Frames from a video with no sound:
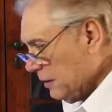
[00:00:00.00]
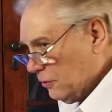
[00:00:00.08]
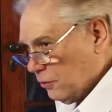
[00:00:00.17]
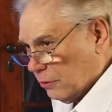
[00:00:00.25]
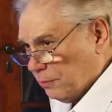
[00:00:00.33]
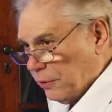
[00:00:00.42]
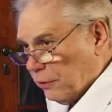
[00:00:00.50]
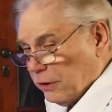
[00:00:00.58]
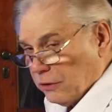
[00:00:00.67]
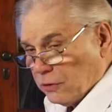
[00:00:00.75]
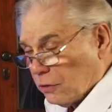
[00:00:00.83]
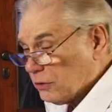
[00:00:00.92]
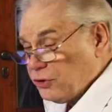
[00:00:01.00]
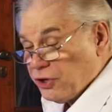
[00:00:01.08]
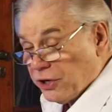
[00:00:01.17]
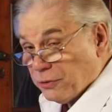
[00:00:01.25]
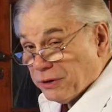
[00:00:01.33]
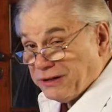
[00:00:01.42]
into a period called
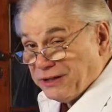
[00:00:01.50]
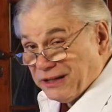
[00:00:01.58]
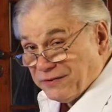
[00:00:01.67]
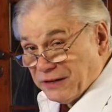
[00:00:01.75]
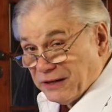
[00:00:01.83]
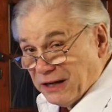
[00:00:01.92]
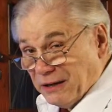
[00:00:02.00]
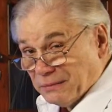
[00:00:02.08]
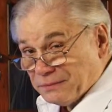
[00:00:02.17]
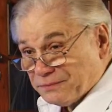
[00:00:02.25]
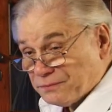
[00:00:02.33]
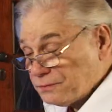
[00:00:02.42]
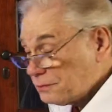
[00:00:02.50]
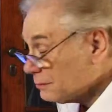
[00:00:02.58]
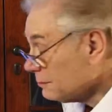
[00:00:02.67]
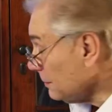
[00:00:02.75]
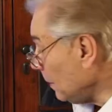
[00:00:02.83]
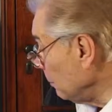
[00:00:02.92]
generativity,
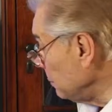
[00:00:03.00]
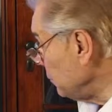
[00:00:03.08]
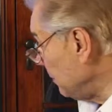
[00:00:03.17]
which